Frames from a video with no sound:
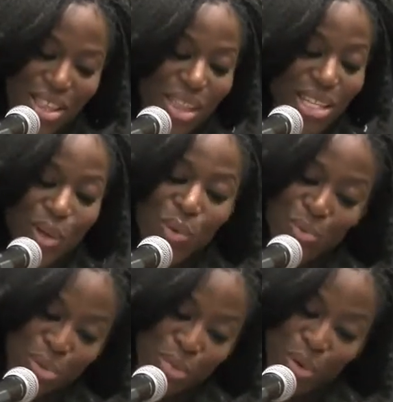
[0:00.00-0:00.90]
They
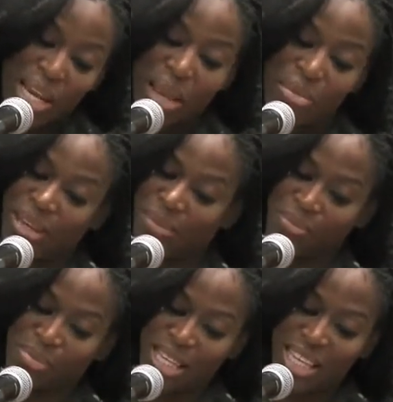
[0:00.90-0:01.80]
don't promote naming
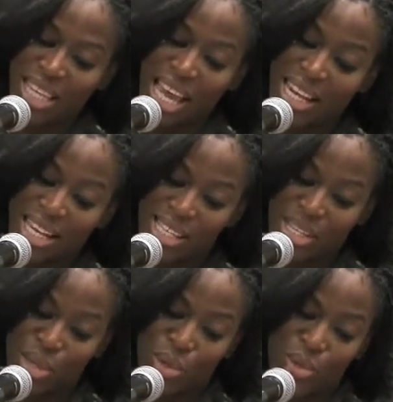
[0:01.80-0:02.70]
in the
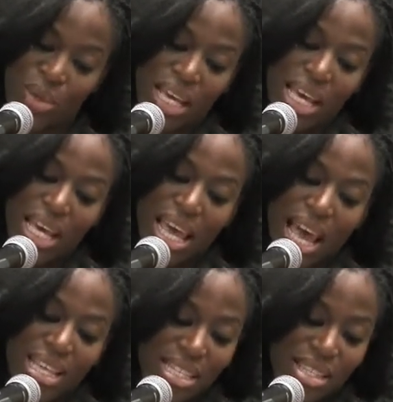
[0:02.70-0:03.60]
NICU,
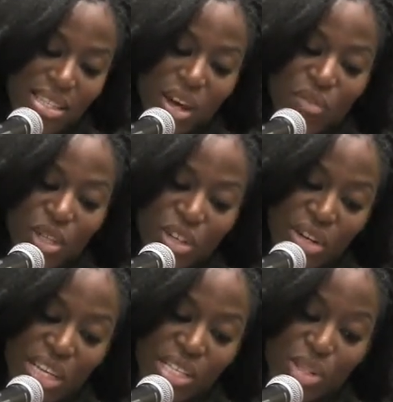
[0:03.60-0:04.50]
as he discovered
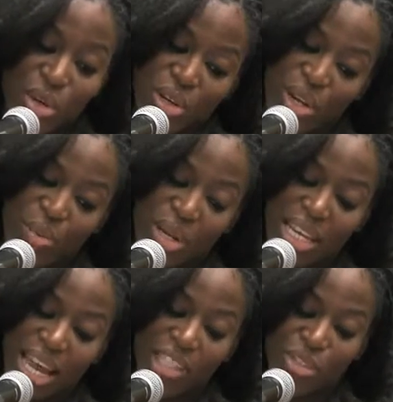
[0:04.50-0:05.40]
during his third year of
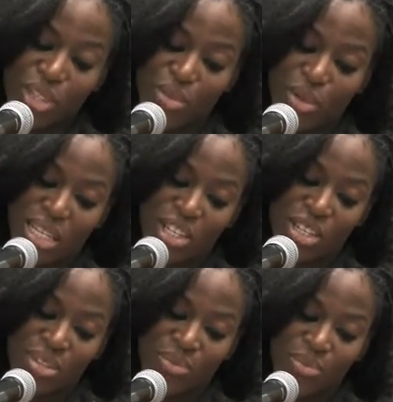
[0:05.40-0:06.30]
pediatrics
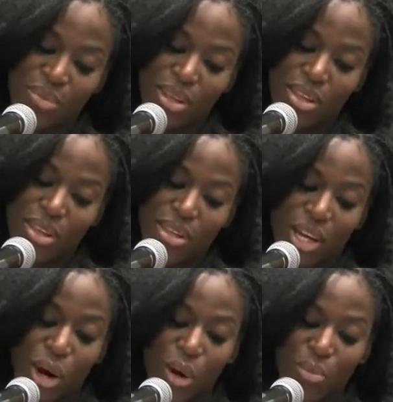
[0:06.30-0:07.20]
rotation,
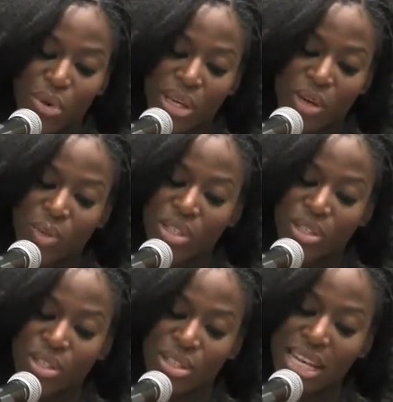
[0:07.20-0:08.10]
that heartbreaking
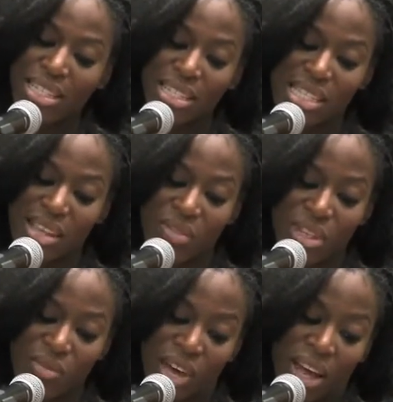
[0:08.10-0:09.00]
winter
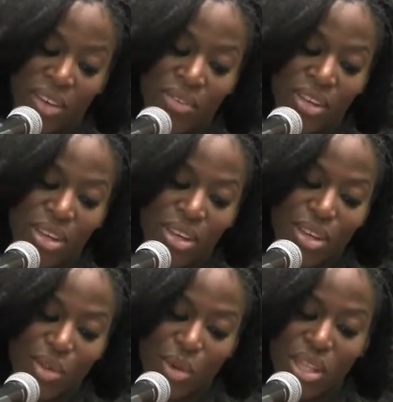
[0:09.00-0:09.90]
1975,
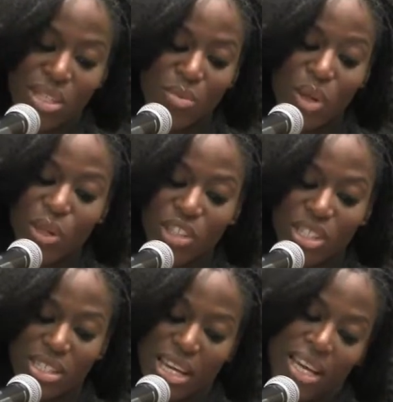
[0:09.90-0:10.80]
with his mother
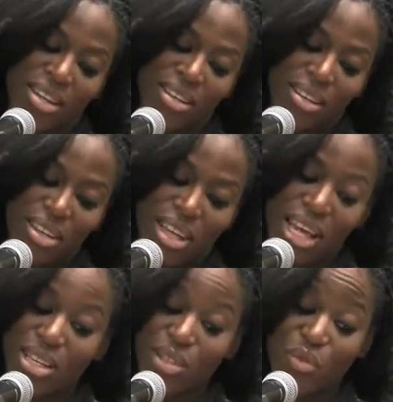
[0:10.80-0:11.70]
just dead
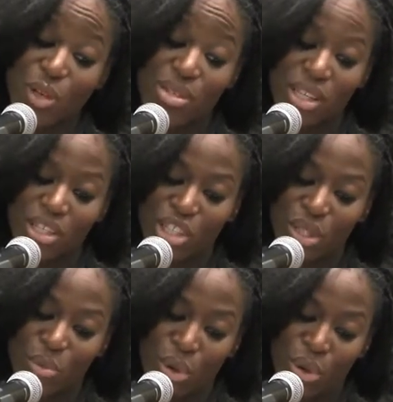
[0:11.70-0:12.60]
and his first son
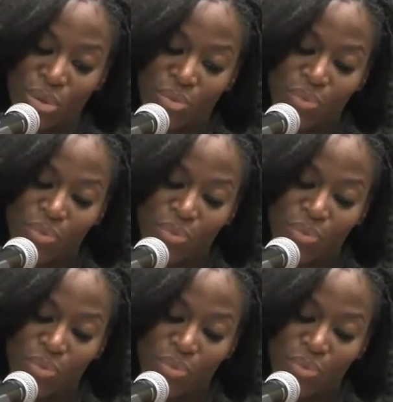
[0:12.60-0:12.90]
just born.